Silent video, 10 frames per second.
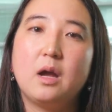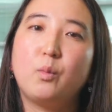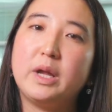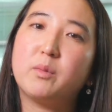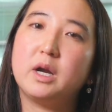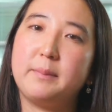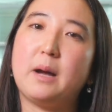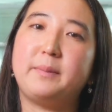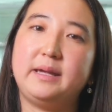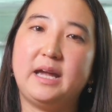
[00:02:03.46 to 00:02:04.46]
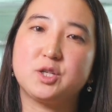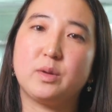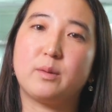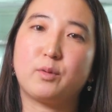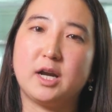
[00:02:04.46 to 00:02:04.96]
We worry about PH
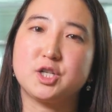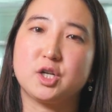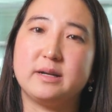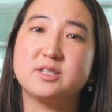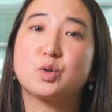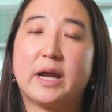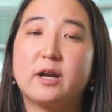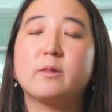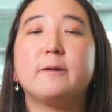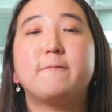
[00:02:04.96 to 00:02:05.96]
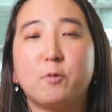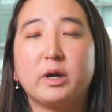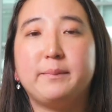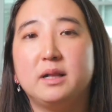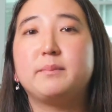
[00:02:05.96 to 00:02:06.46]
when the pressure is greater than
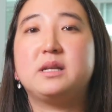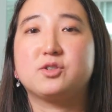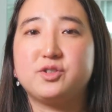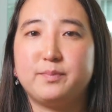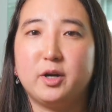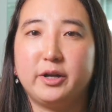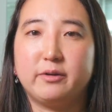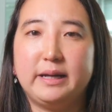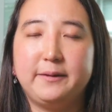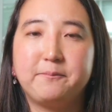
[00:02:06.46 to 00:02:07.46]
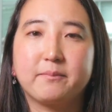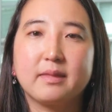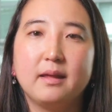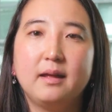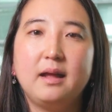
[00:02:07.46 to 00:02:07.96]
40 millimeters of mercury.
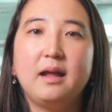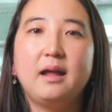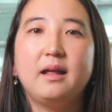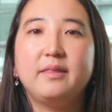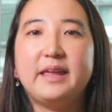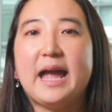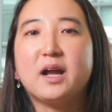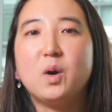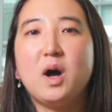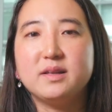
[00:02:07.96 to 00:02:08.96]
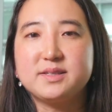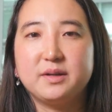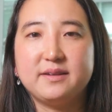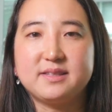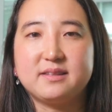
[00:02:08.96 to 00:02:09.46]
The echo also
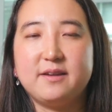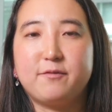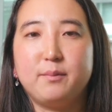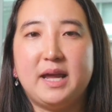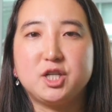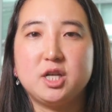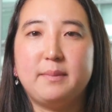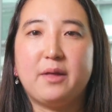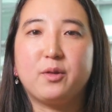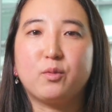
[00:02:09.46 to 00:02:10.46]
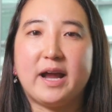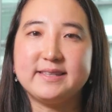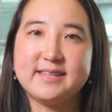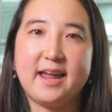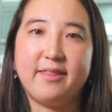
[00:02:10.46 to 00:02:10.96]
gives us information about the right
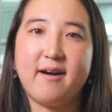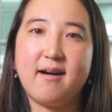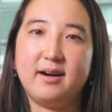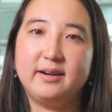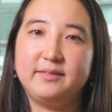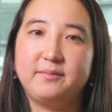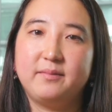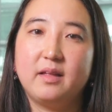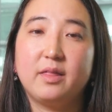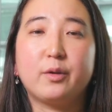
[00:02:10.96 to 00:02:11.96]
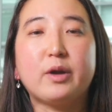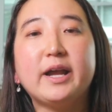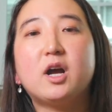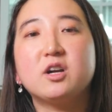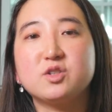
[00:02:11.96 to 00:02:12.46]
side of the heart. The
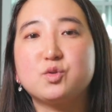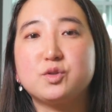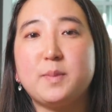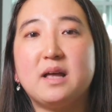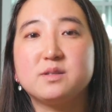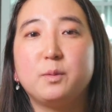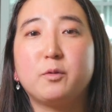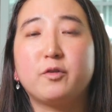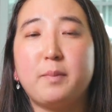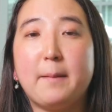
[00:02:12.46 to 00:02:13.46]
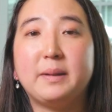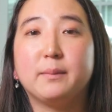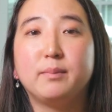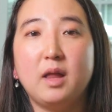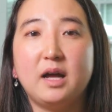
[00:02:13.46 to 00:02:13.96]
right heart is responsible for pumping
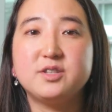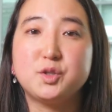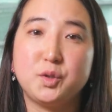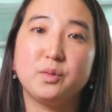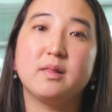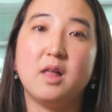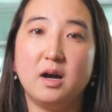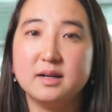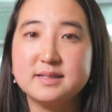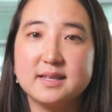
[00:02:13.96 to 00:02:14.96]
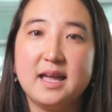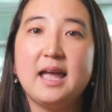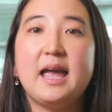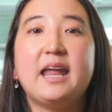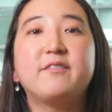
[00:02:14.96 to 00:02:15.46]
blood to the lungs,
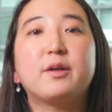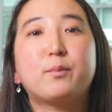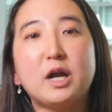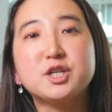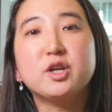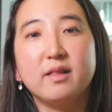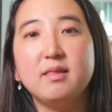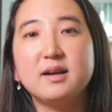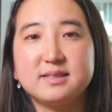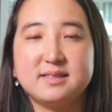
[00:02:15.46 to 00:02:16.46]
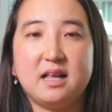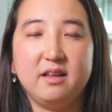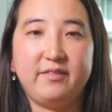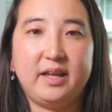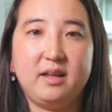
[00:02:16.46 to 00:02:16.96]
and if the pressure in the lungs is
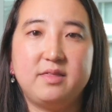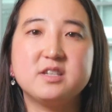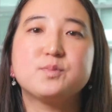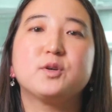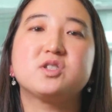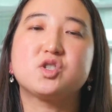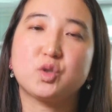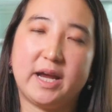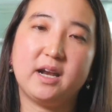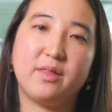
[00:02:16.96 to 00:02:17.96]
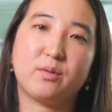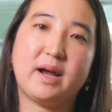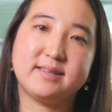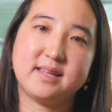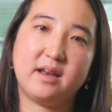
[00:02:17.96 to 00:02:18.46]
elevated, this puts strain on the
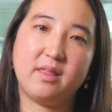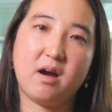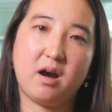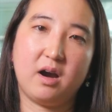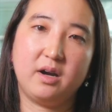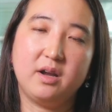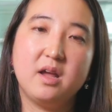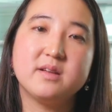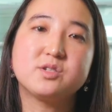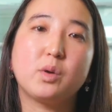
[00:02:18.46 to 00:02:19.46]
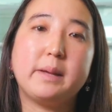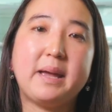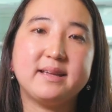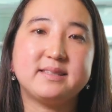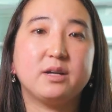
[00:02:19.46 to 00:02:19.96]
right side of the heart. So we
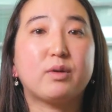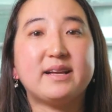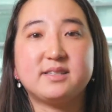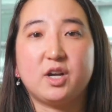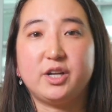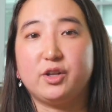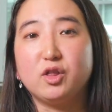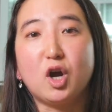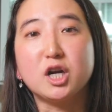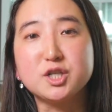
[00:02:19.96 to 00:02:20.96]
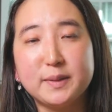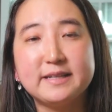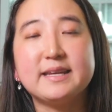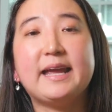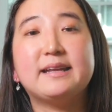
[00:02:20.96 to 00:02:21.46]
may see right sided
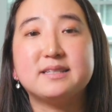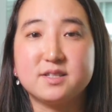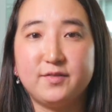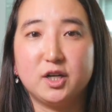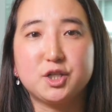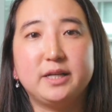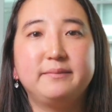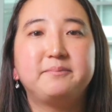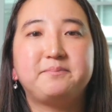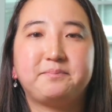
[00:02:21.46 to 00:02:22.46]
enlargement and dysfunction.